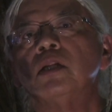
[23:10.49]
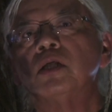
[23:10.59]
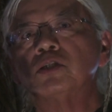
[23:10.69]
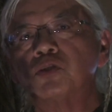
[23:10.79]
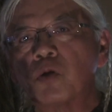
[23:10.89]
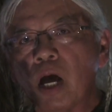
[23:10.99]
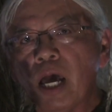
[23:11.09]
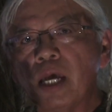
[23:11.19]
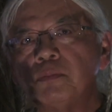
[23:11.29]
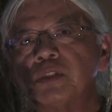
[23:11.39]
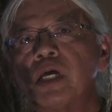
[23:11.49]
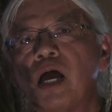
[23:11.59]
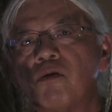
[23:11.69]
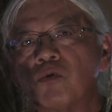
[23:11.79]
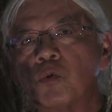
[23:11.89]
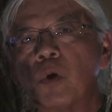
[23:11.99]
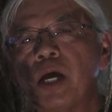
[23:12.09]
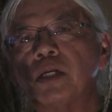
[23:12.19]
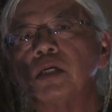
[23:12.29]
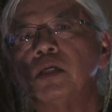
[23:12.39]
the tribes have a
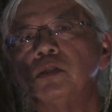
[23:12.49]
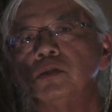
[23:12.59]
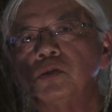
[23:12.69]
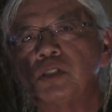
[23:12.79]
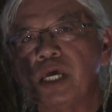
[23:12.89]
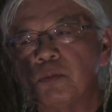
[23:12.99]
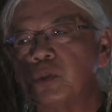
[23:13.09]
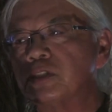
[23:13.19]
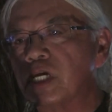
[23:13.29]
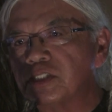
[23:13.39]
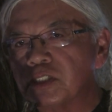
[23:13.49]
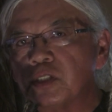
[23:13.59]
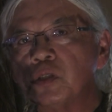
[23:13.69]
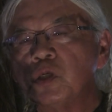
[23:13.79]
right to take possession.